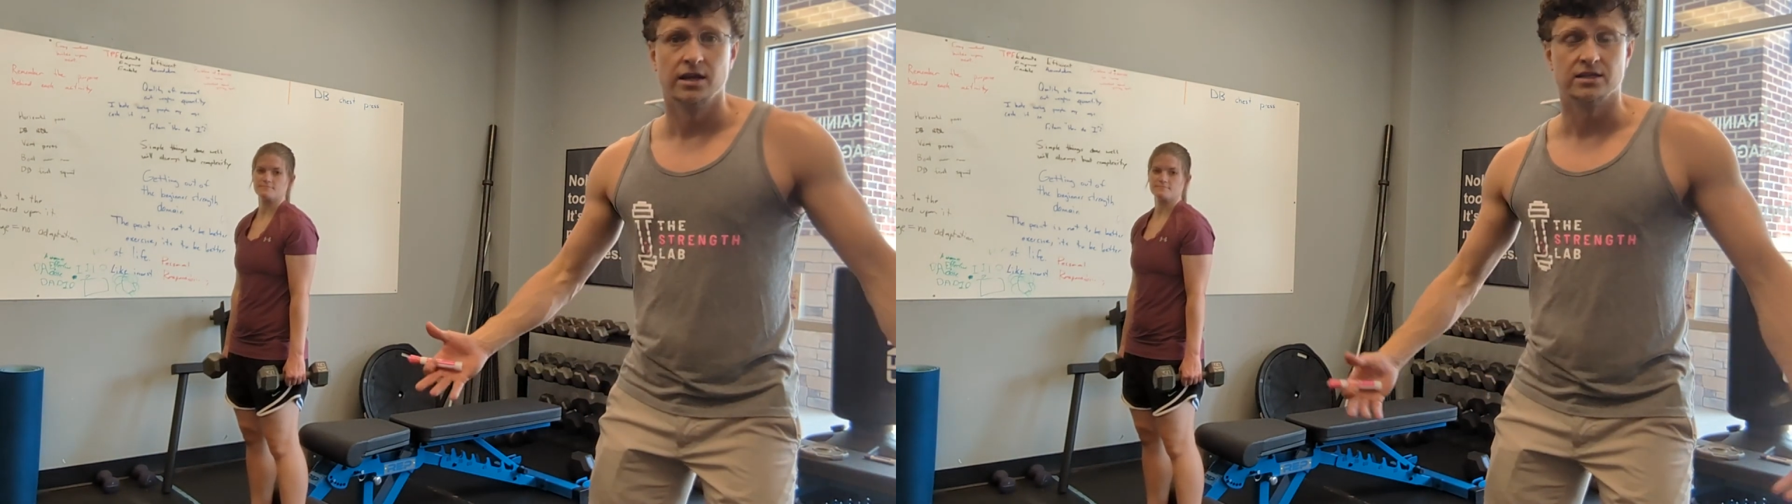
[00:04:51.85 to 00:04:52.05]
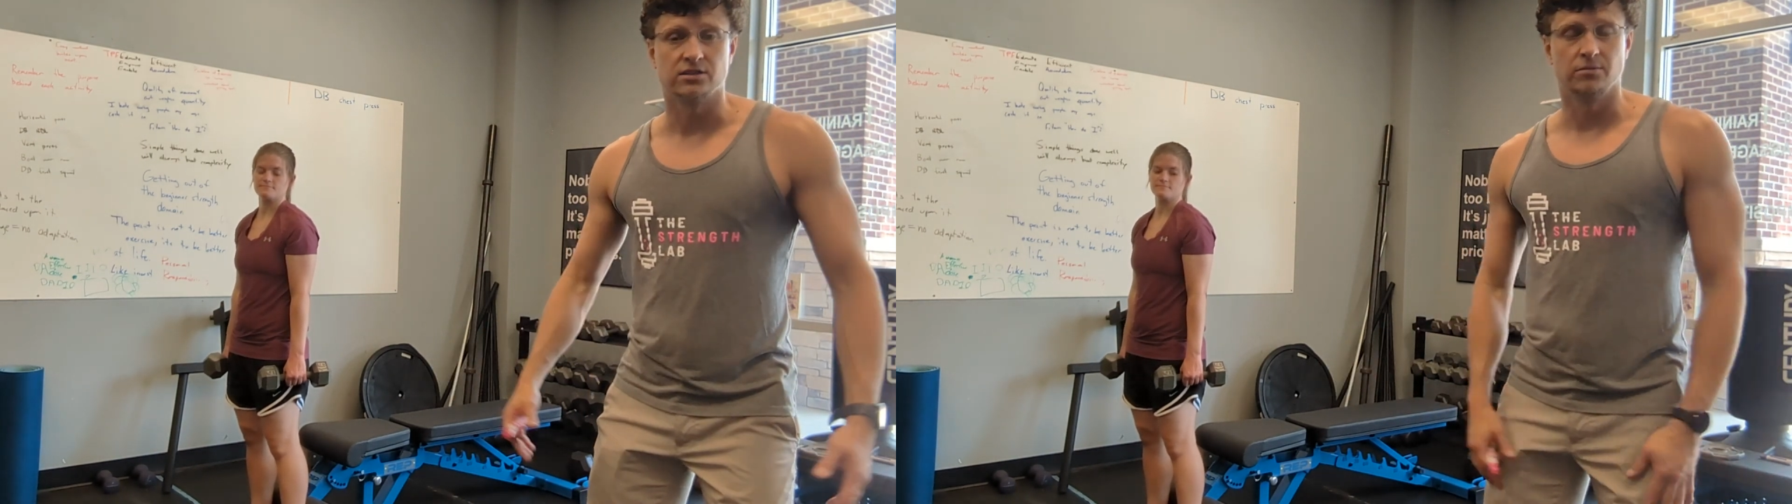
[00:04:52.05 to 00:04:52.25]

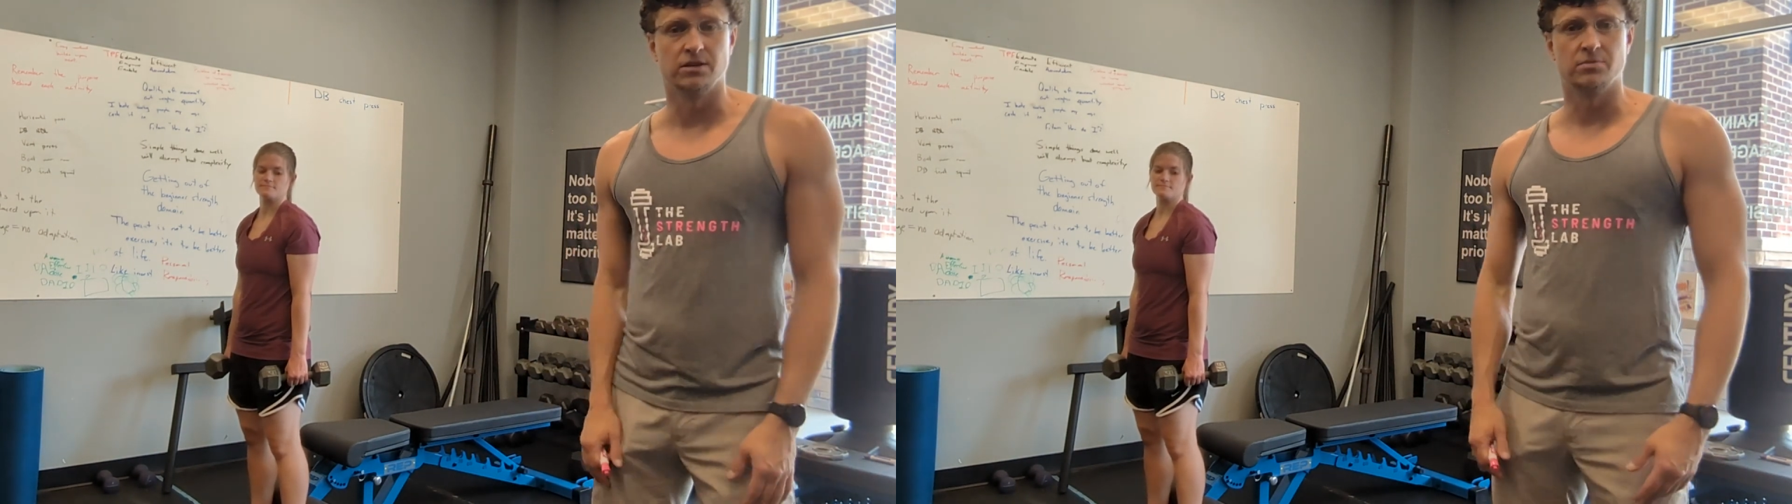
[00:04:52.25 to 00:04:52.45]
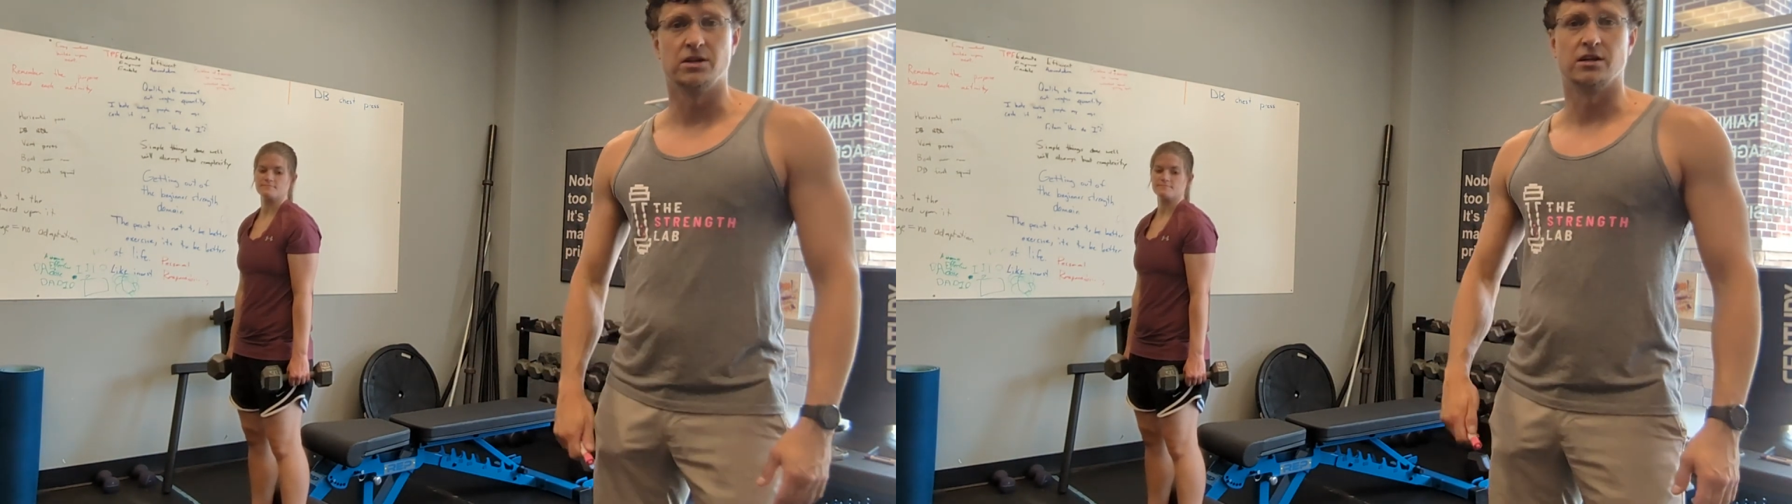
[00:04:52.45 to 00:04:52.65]
It's going to
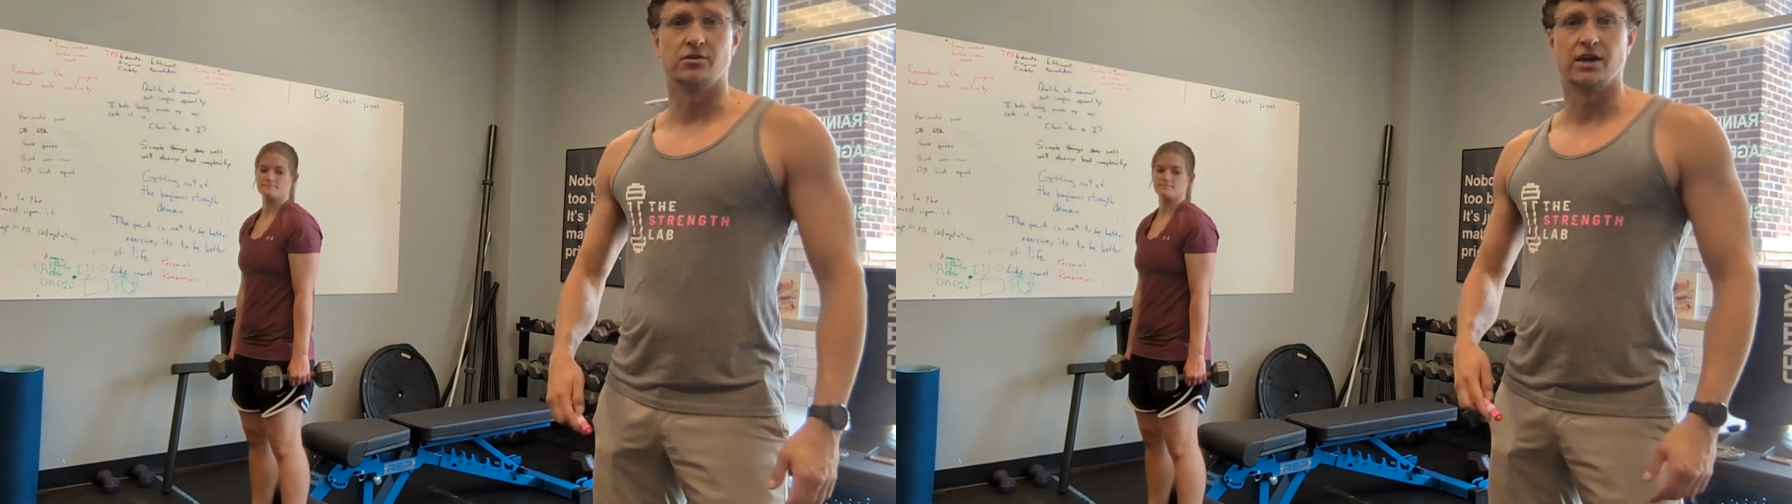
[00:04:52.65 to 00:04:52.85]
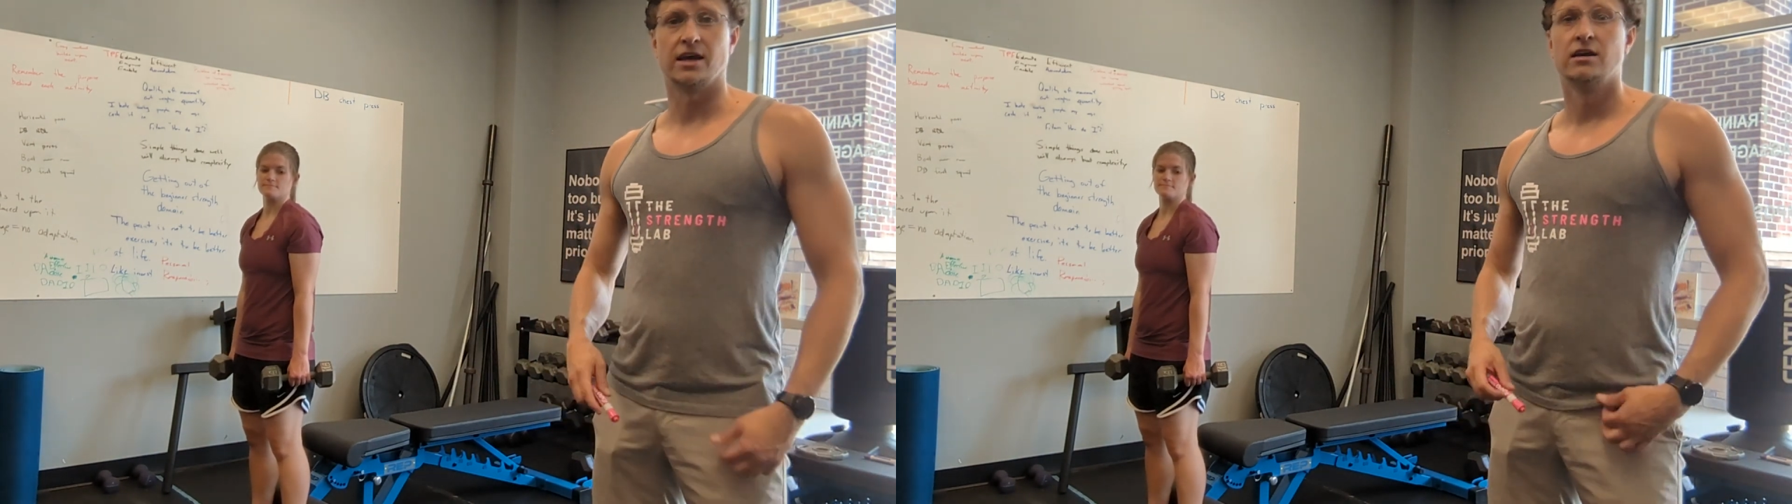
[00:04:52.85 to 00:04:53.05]
be dependent
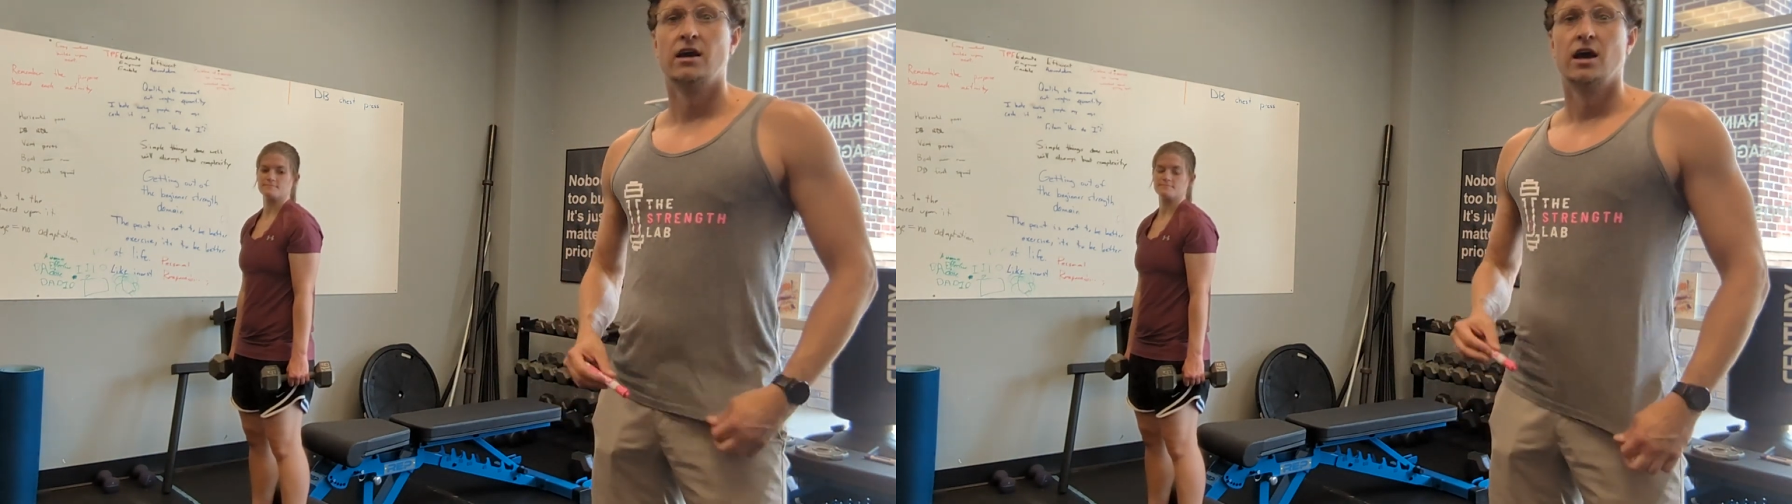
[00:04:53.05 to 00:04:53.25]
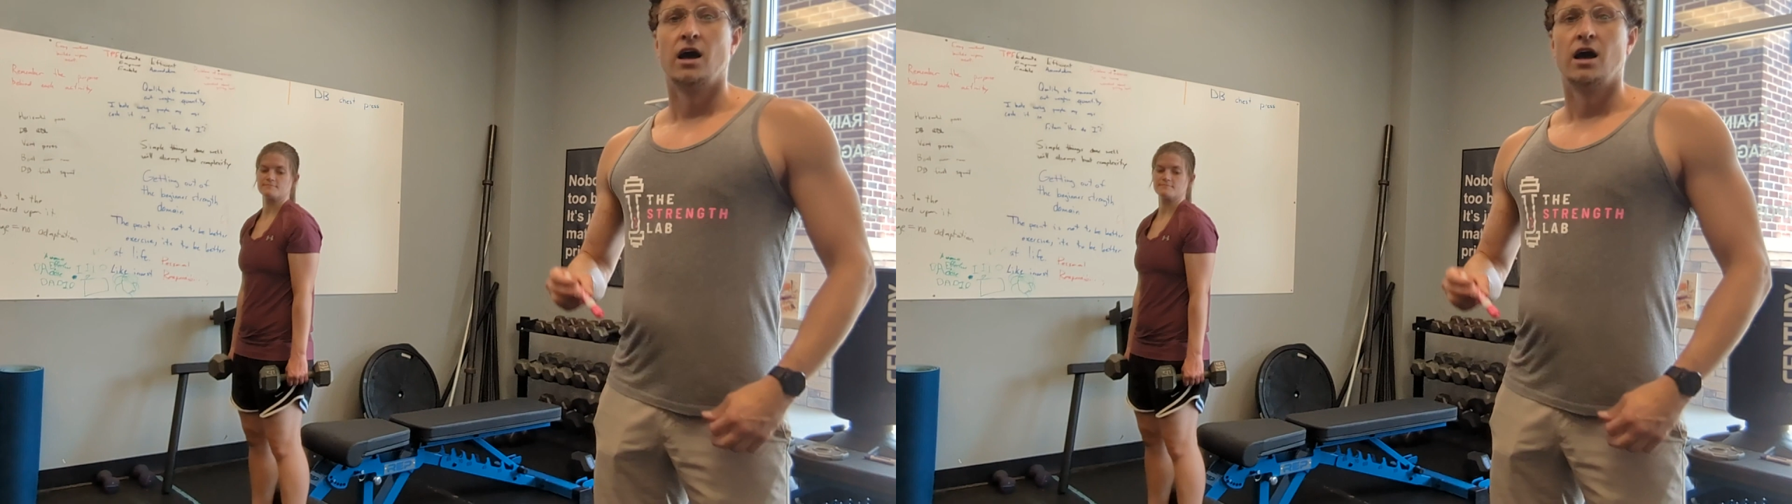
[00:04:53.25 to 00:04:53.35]
on that.